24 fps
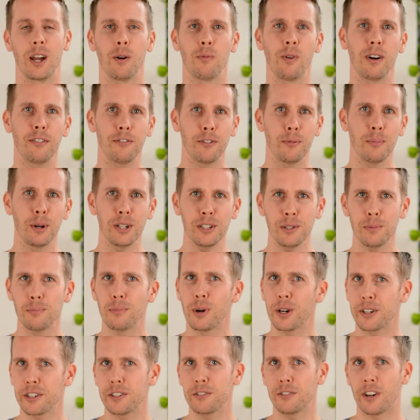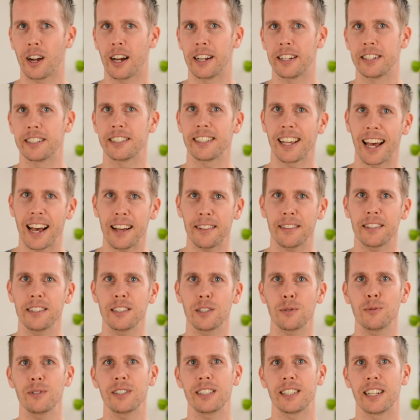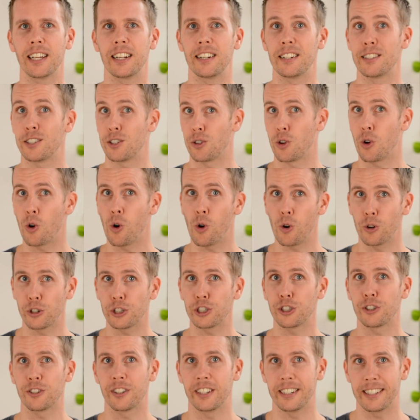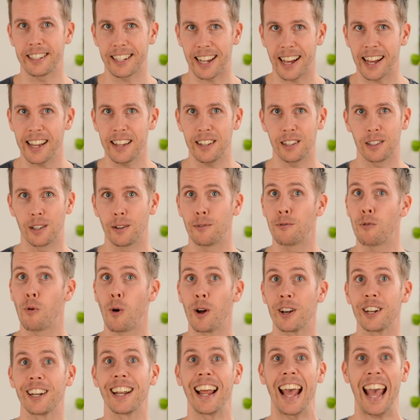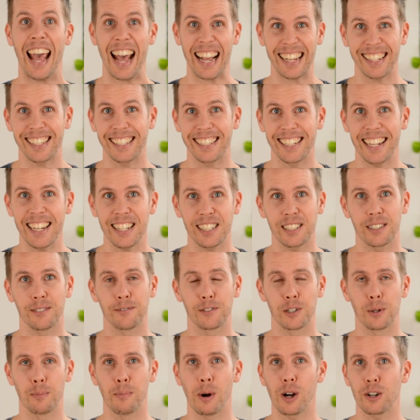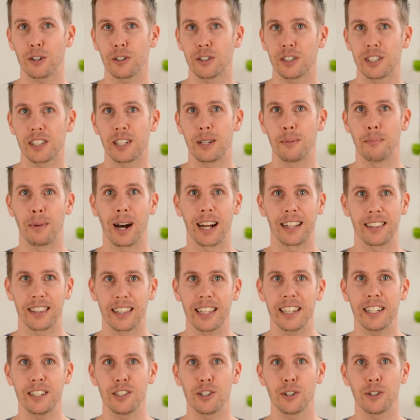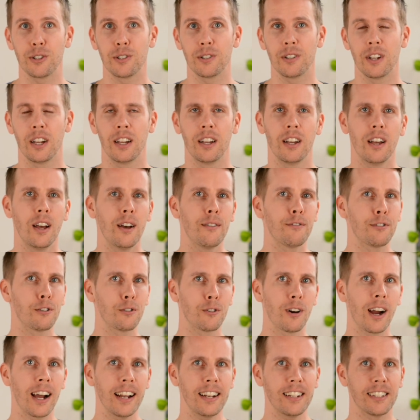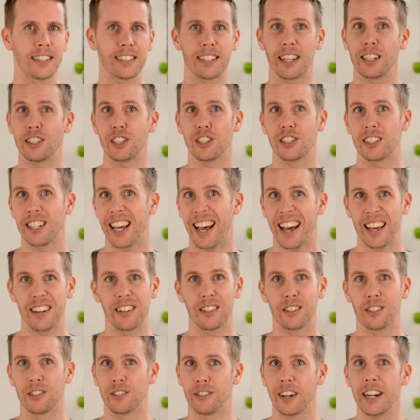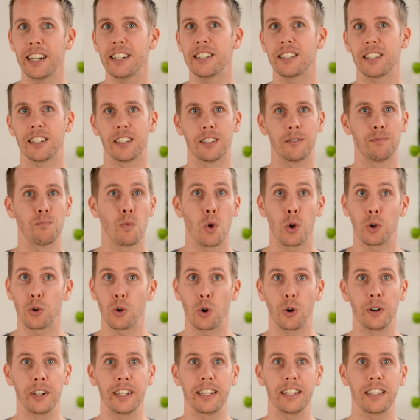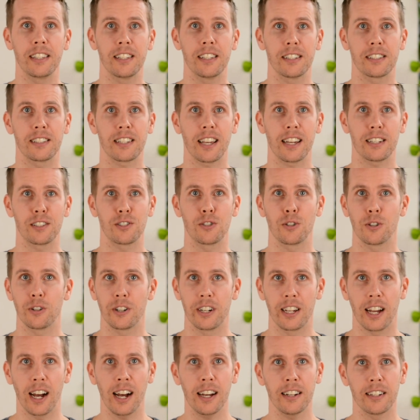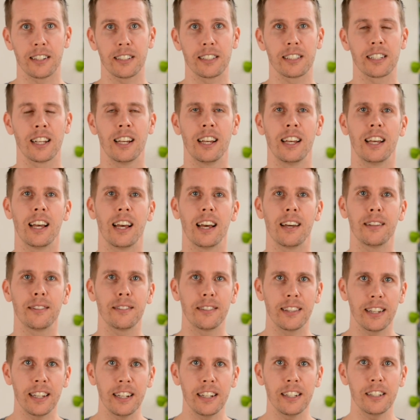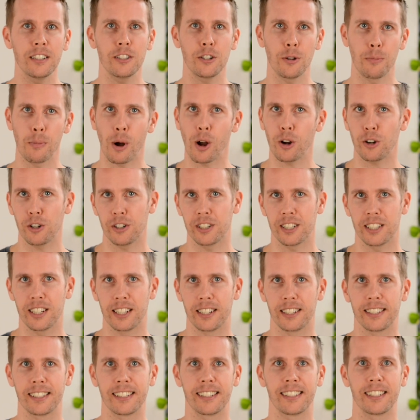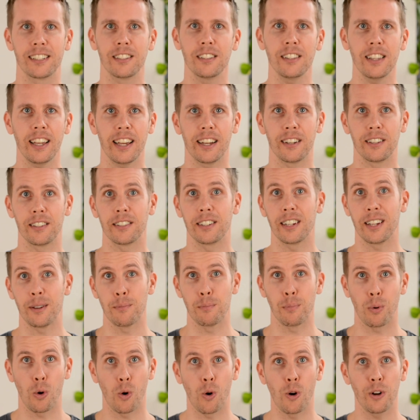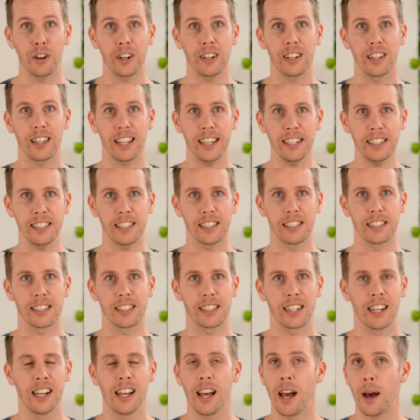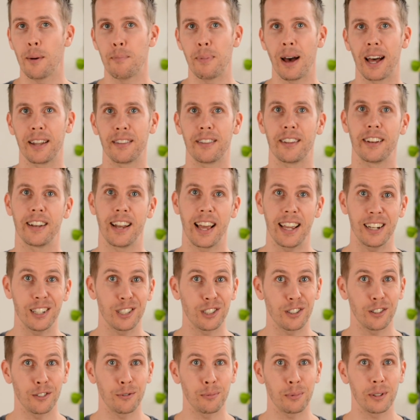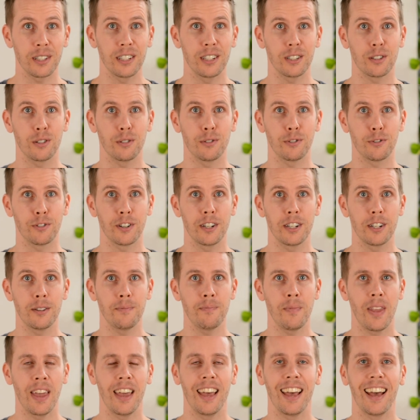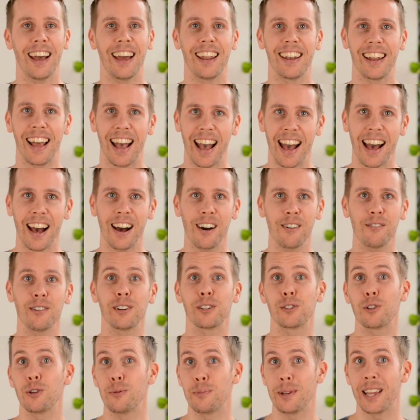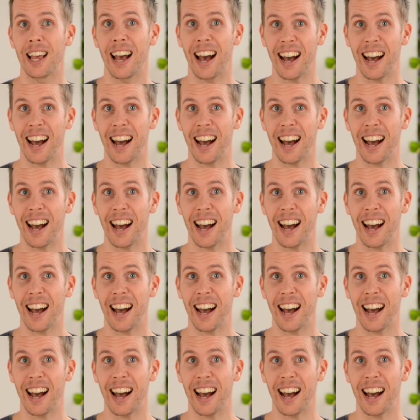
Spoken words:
While for most modern writers, Athens was seen as a cautionary tale of what an excess of democracy might lead to, for writers such as Hannah Arendt and Cornelius Castoriadis, Athenian democracy still held important lessons about the nature of political freedom and how it could be